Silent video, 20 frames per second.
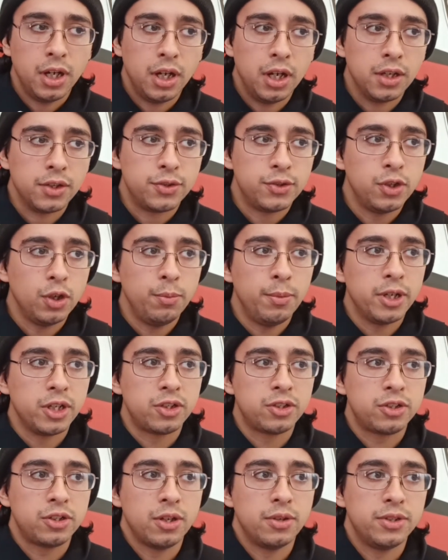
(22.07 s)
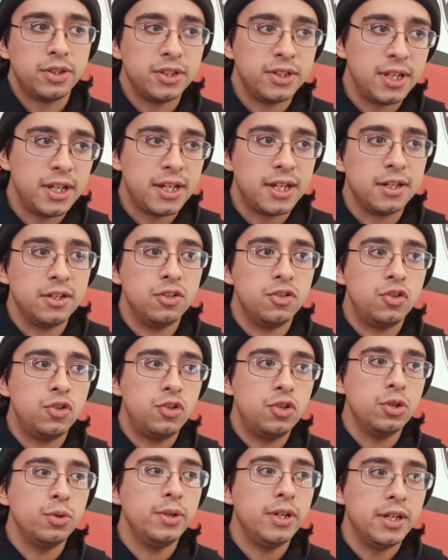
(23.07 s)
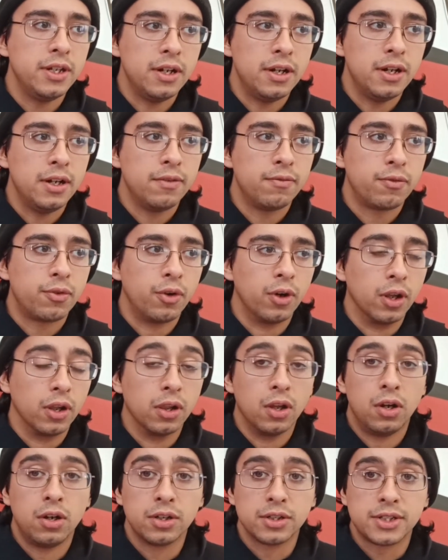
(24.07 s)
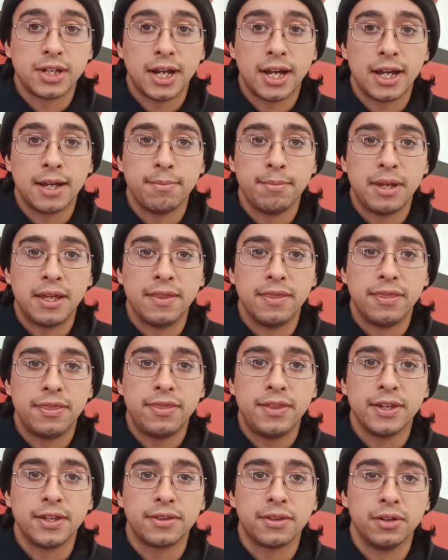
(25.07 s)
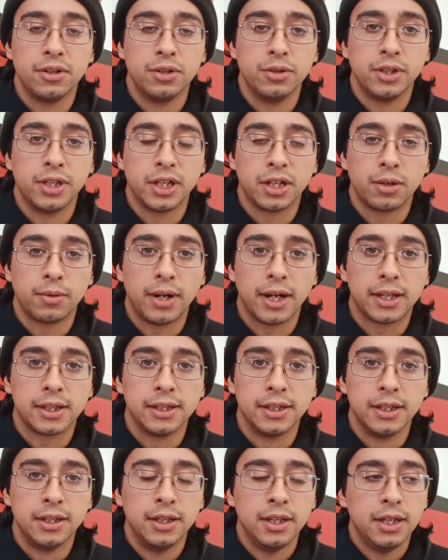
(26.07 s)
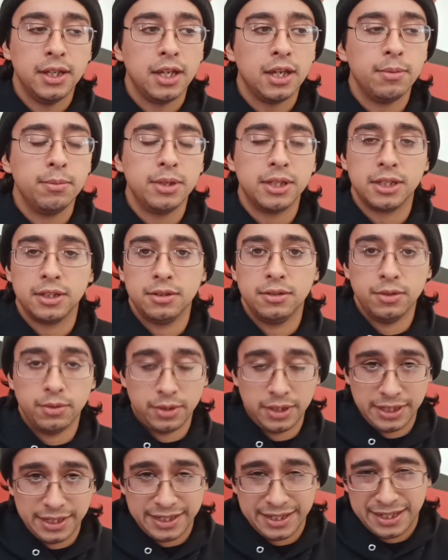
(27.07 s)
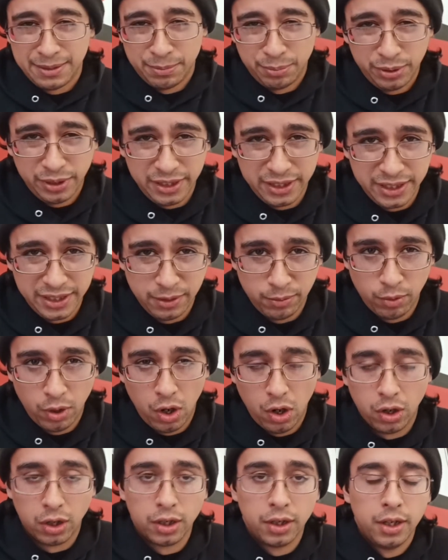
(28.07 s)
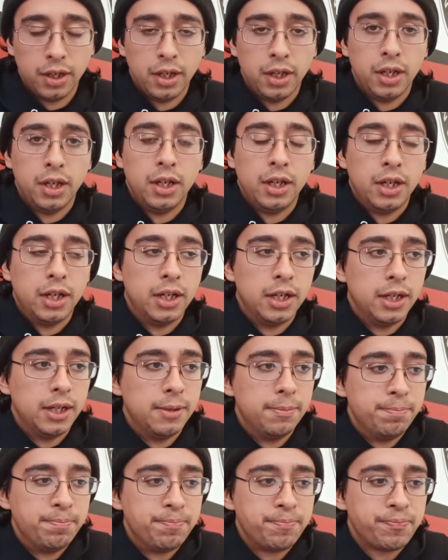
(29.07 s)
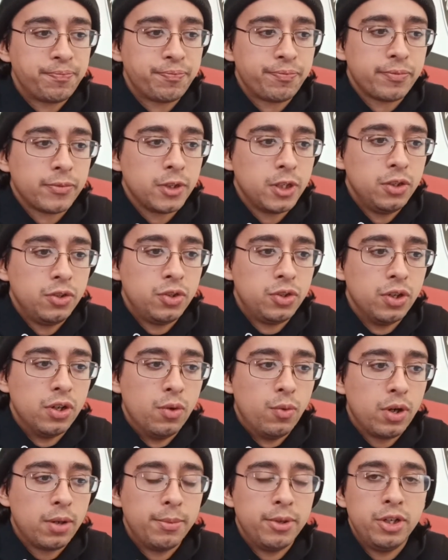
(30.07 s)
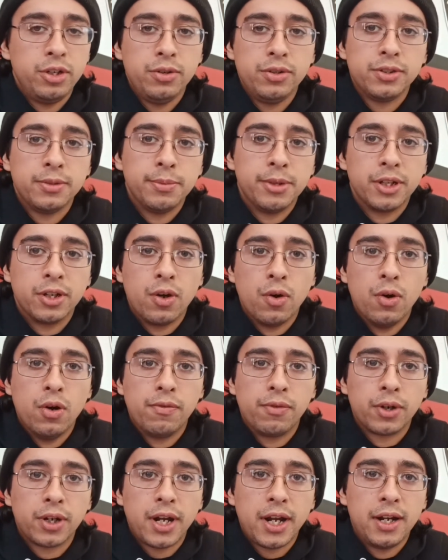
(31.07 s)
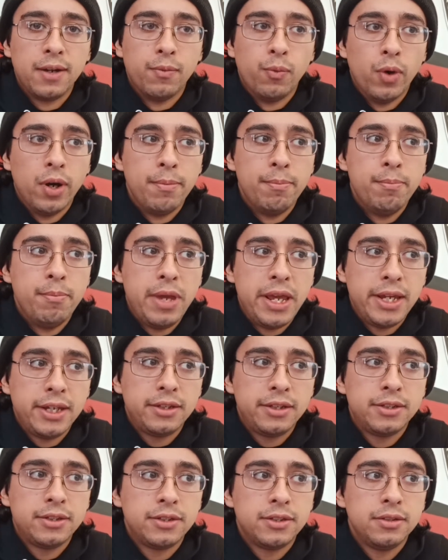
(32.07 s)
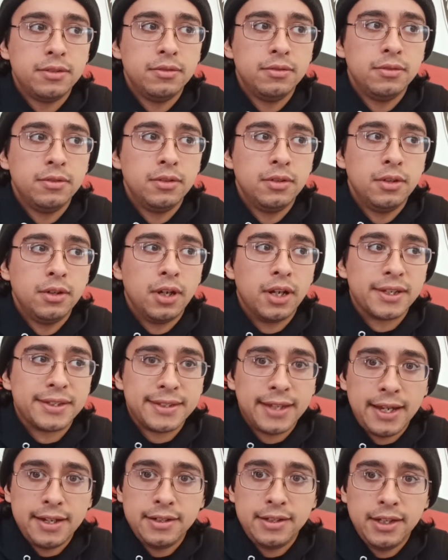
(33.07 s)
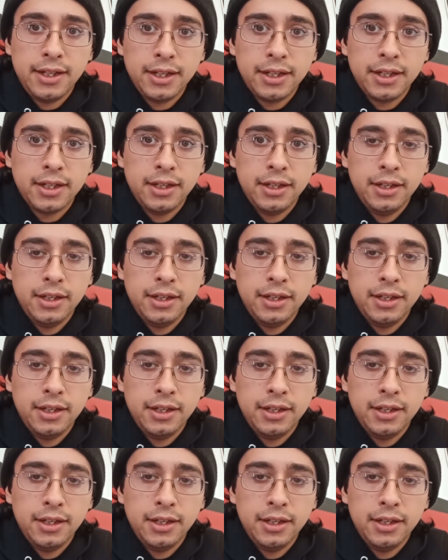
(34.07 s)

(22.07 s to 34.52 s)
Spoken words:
so much so that they can do it for a long time and think they're doing it correctly and being doing it completely wrong. Um, so what I'm going to do is I'm going to go over kind of what makes a side kick,